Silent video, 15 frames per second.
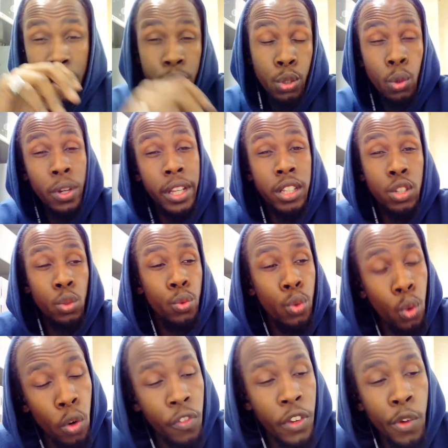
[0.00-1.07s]
Talking to
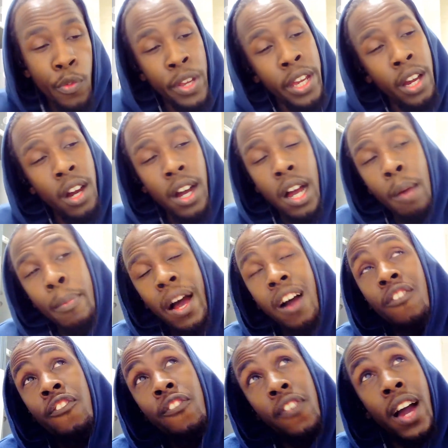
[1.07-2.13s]
North Korea
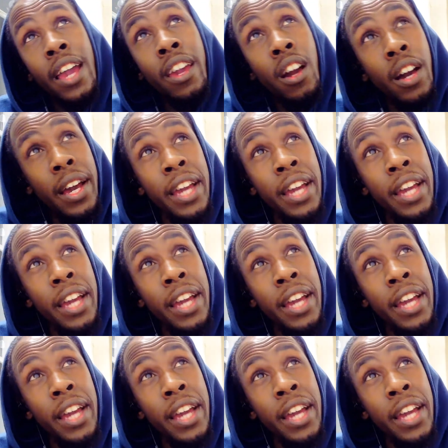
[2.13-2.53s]
about fire